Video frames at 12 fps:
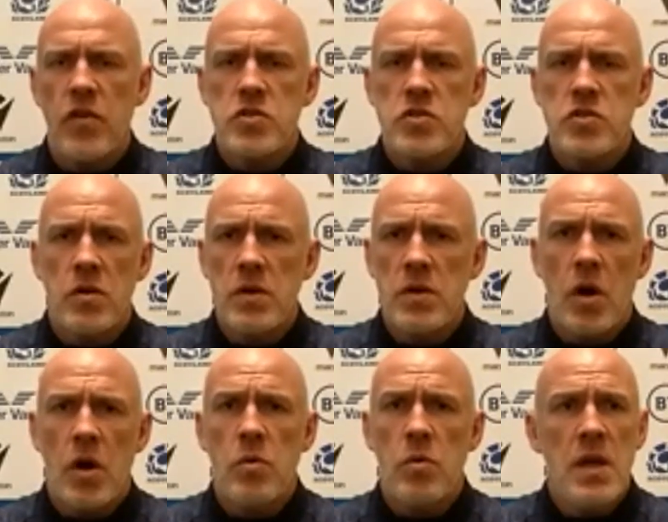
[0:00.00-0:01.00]
So we
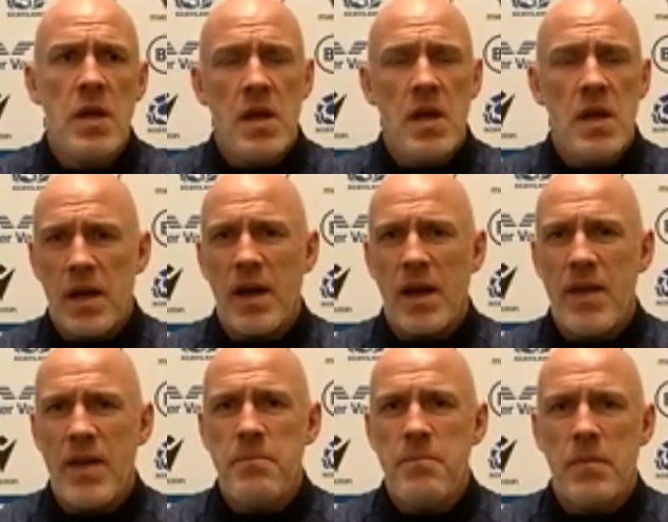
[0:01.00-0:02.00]
know
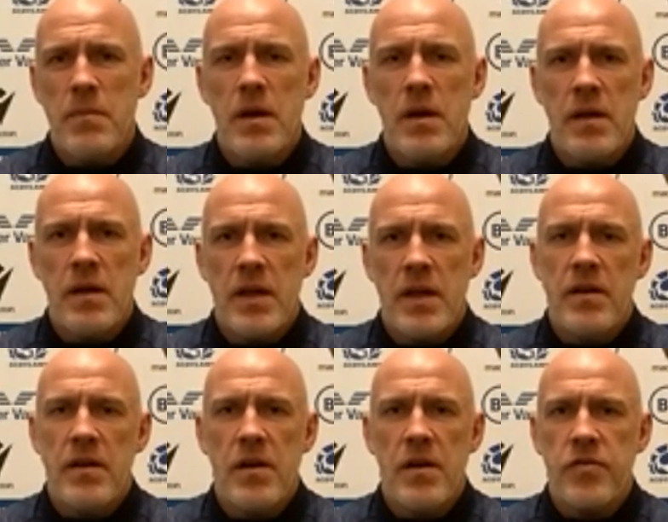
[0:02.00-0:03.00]
they're
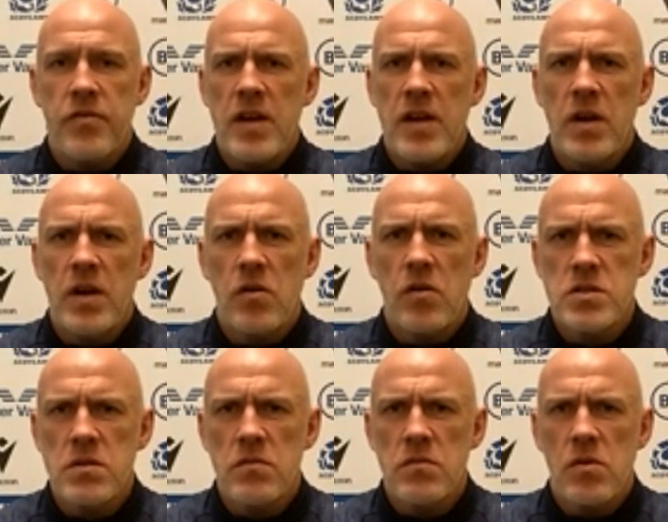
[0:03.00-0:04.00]
a threat right across the
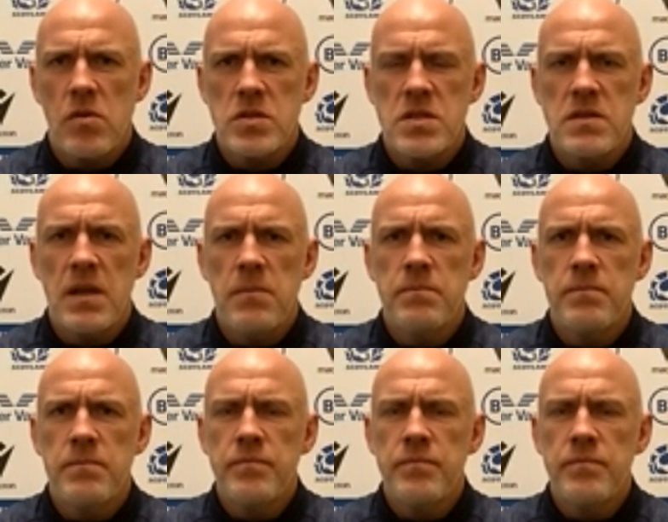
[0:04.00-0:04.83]
team.